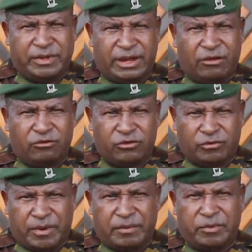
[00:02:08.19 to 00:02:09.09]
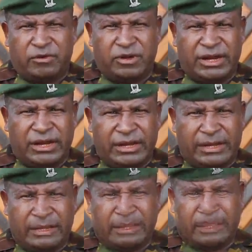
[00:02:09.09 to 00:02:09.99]
House of Papua New Guinea.
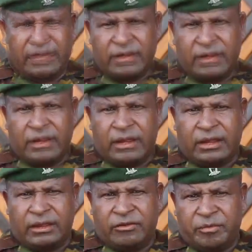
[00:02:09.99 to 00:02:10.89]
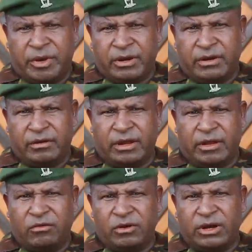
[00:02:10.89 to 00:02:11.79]
Uh, it's been
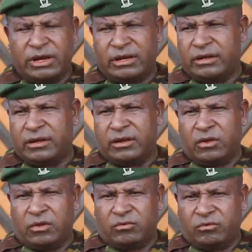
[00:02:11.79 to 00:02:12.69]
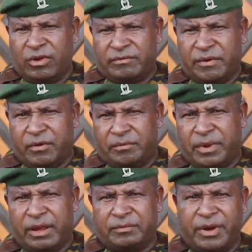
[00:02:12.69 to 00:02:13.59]
an honor to have
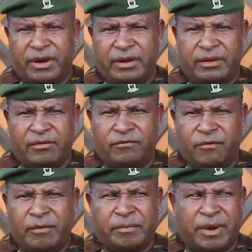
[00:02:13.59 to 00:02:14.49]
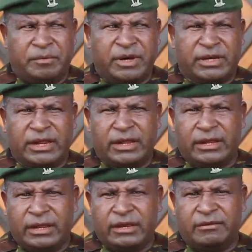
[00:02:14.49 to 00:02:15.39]
our former Prime Minister
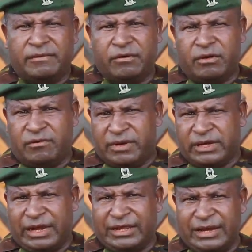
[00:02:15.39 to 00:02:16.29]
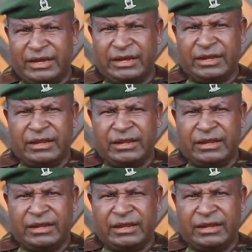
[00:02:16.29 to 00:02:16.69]
and the founder of this country.